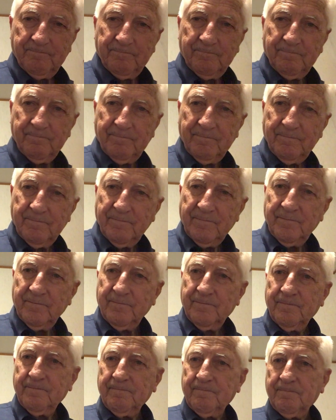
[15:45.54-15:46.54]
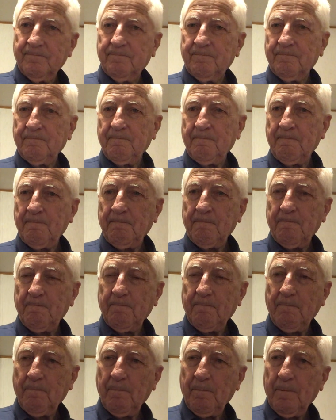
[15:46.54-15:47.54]

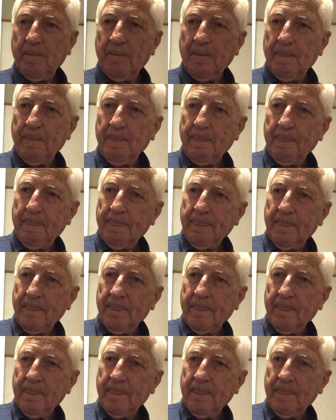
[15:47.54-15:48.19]
(no one is talking)